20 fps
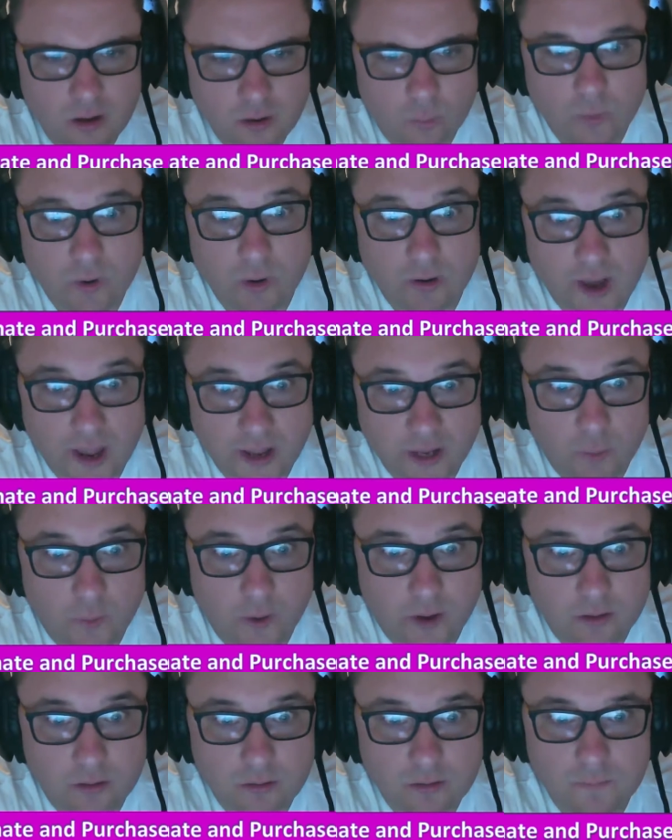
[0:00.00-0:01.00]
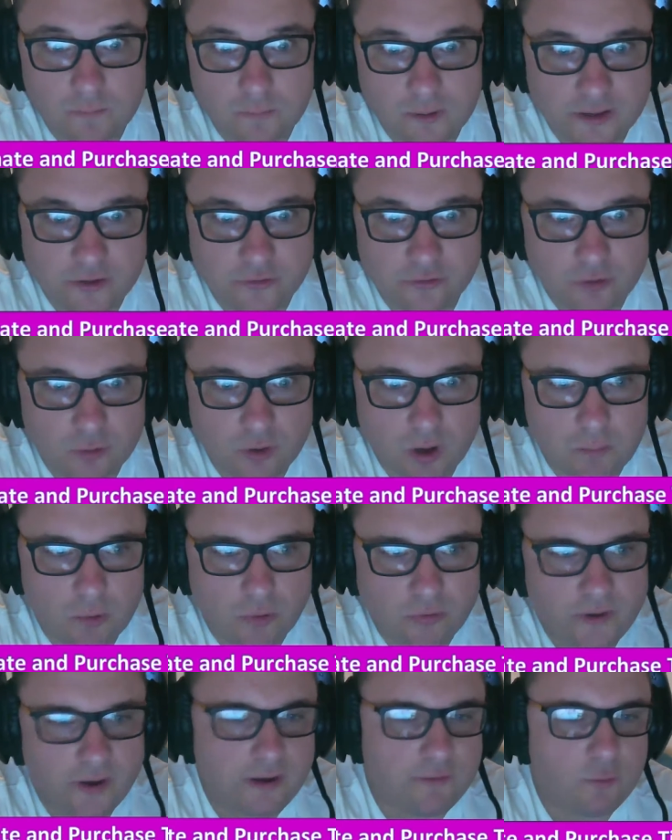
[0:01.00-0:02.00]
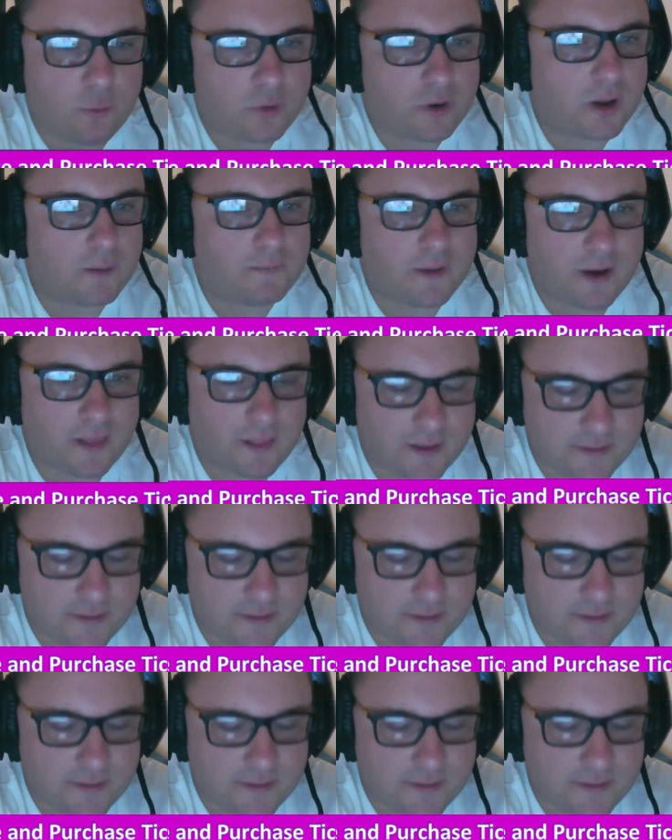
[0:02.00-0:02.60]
we'll let you in. Please do come on down if you want to come down at